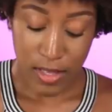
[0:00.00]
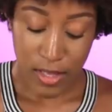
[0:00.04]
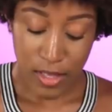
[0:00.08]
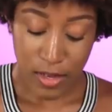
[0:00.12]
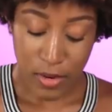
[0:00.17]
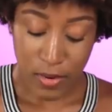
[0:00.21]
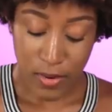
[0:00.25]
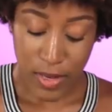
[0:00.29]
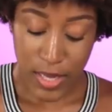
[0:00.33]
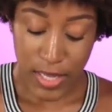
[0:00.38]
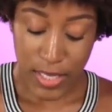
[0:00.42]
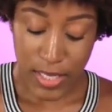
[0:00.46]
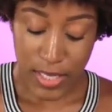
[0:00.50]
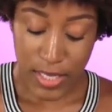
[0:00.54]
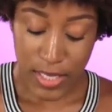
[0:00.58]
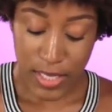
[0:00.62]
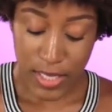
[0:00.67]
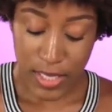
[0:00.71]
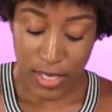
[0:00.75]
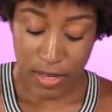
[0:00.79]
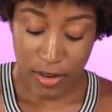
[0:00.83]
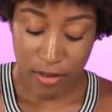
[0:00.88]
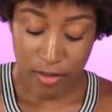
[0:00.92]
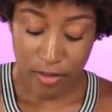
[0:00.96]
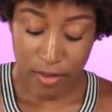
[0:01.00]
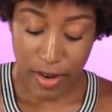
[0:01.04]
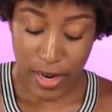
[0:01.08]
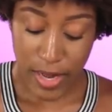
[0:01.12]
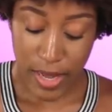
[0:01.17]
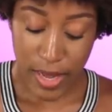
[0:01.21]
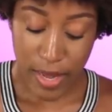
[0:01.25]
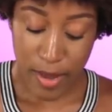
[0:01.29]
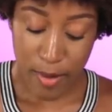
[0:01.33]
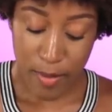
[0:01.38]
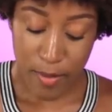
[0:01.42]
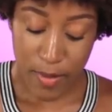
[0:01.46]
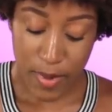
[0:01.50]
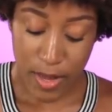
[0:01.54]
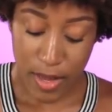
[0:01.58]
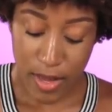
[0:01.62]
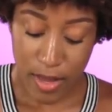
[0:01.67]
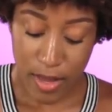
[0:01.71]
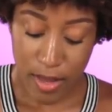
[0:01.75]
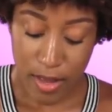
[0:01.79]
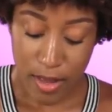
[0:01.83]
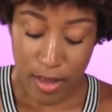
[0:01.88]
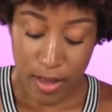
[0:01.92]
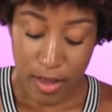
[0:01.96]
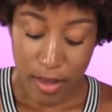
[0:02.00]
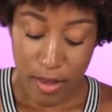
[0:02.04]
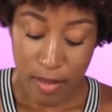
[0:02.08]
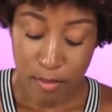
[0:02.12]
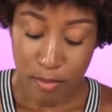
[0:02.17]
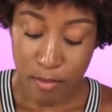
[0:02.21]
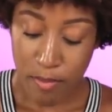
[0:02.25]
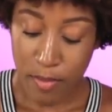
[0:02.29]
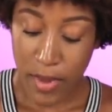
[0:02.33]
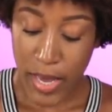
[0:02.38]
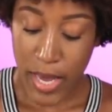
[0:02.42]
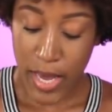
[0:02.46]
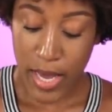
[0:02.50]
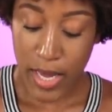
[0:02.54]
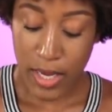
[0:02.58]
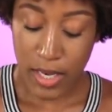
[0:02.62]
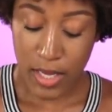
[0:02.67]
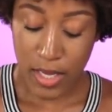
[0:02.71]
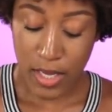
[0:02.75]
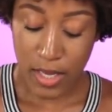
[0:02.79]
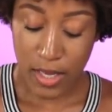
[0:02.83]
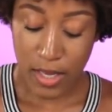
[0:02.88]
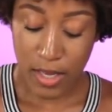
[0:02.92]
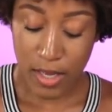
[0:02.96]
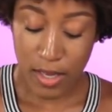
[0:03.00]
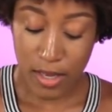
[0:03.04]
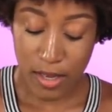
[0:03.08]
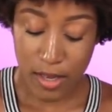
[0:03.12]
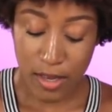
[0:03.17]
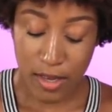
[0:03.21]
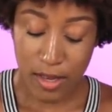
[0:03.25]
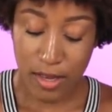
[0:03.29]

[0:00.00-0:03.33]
The little Instagram baddie